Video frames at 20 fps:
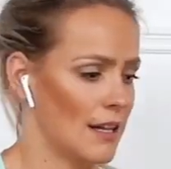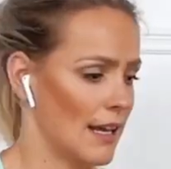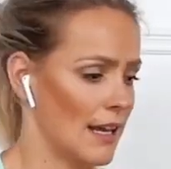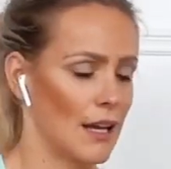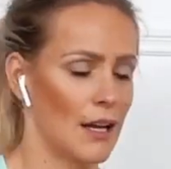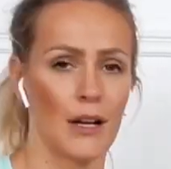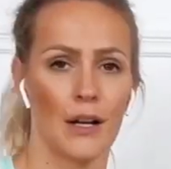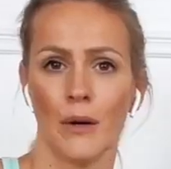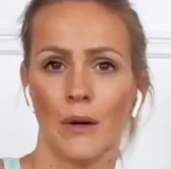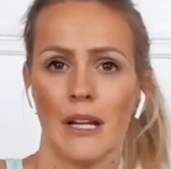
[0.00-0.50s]

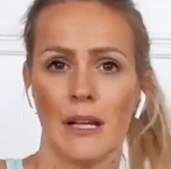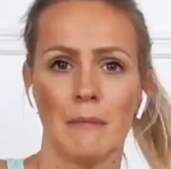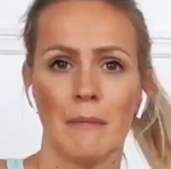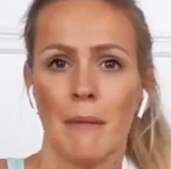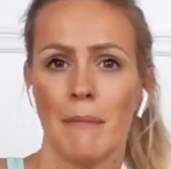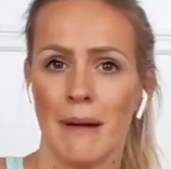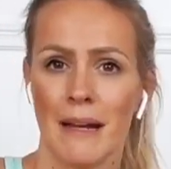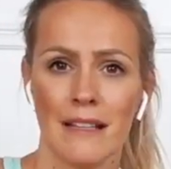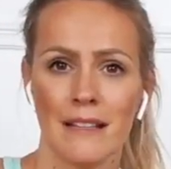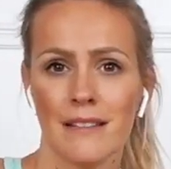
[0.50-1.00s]
including
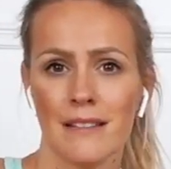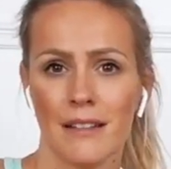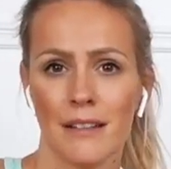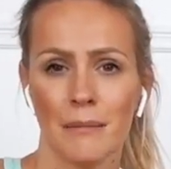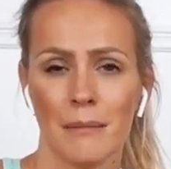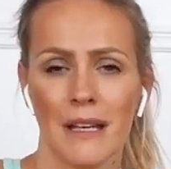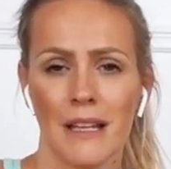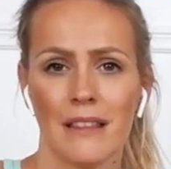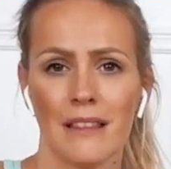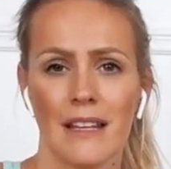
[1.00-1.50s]

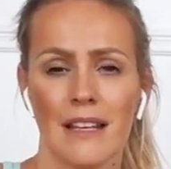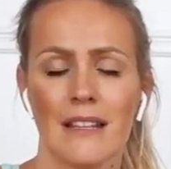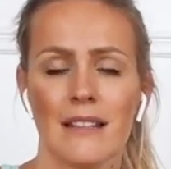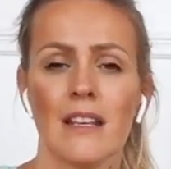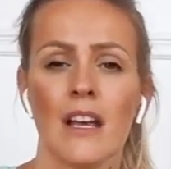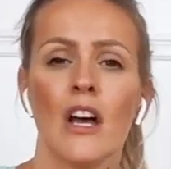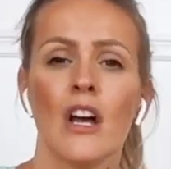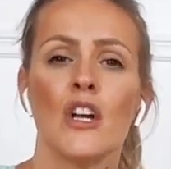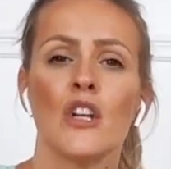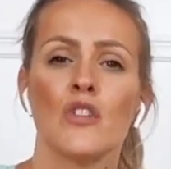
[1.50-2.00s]
momentum in
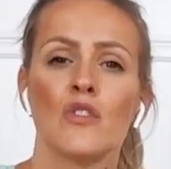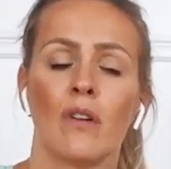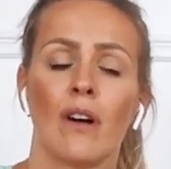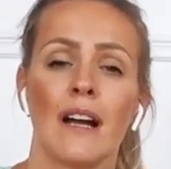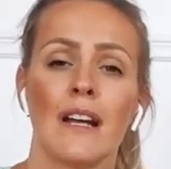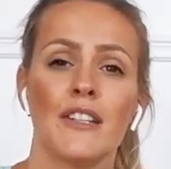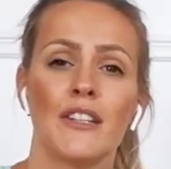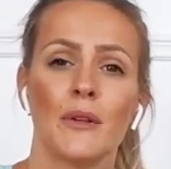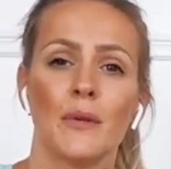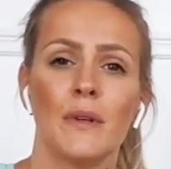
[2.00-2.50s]
this,
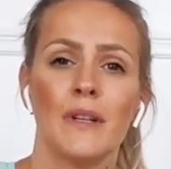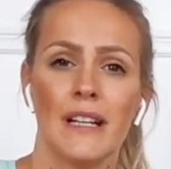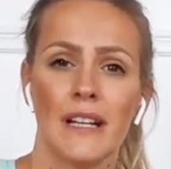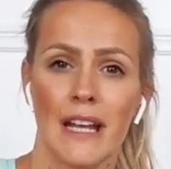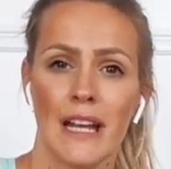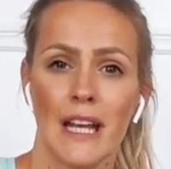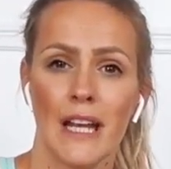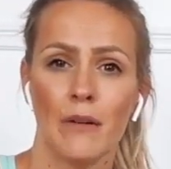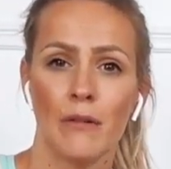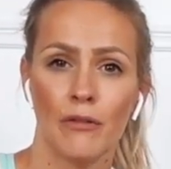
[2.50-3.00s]
try to
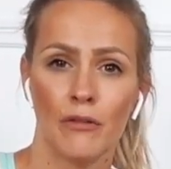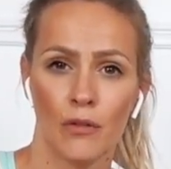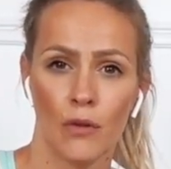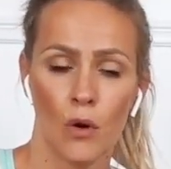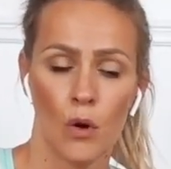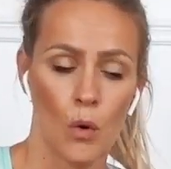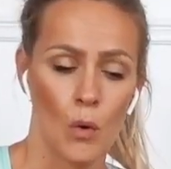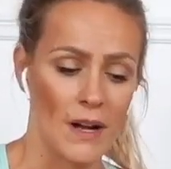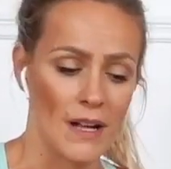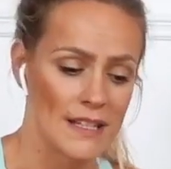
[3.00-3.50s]
lean
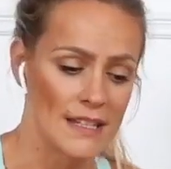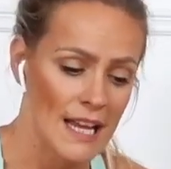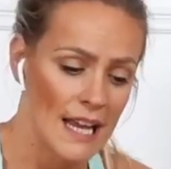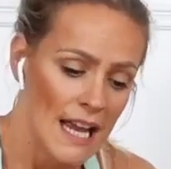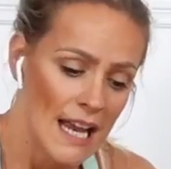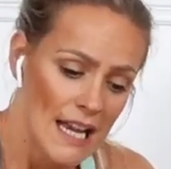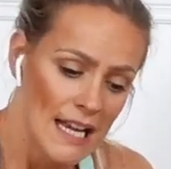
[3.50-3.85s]
forwards.